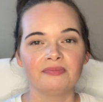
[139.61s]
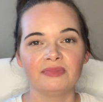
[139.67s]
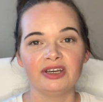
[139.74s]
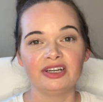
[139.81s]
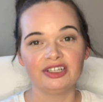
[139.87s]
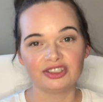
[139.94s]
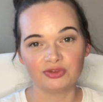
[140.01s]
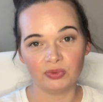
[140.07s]
It
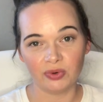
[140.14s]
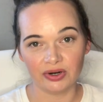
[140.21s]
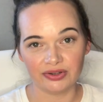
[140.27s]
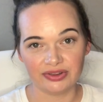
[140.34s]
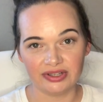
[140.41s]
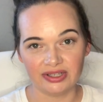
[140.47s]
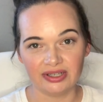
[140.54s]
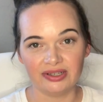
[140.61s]
is
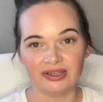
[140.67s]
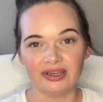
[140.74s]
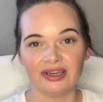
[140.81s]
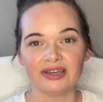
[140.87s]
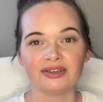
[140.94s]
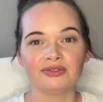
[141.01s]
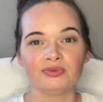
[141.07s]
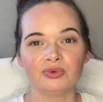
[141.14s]
worth it,
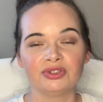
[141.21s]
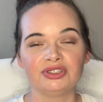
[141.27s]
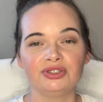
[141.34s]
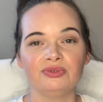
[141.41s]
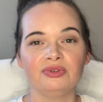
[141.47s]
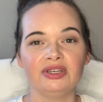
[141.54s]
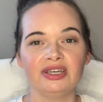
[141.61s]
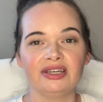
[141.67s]
and once you
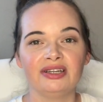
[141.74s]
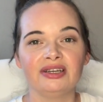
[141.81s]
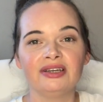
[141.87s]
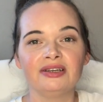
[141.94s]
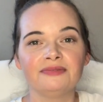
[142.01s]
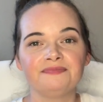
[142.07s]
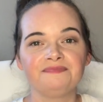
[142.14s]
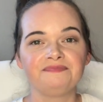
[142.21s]
get it,
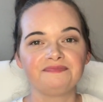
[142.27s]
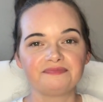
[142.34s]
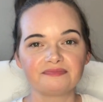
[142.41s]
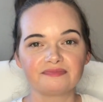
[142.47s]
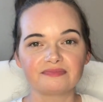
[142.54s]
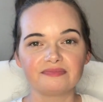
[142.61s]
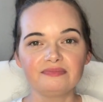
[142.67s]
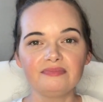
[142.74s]

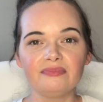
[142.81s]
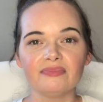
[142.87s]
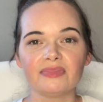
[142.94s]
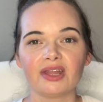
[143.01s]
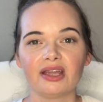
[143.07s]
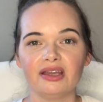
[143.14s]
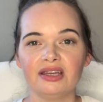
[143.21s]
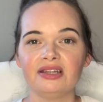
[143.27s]

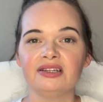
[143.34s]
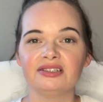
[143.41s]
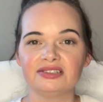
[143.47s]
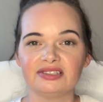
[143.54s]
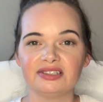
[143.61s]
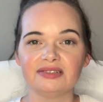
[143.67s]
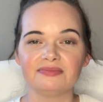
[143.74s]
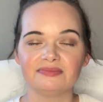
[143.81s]
it
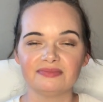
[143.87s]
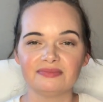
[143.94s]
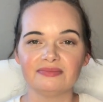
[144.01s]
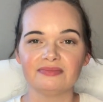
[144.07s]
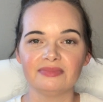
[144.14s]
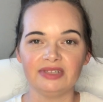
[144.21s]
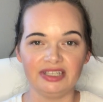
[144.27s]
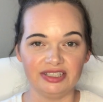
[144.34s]
is
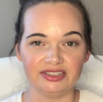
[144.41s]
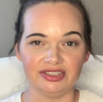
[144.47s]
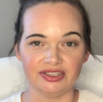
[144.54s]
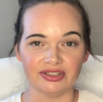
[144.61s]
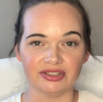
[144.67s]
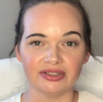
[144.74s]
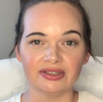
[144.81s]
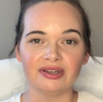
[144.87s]

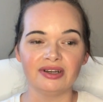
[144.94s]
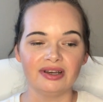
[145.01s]
easier.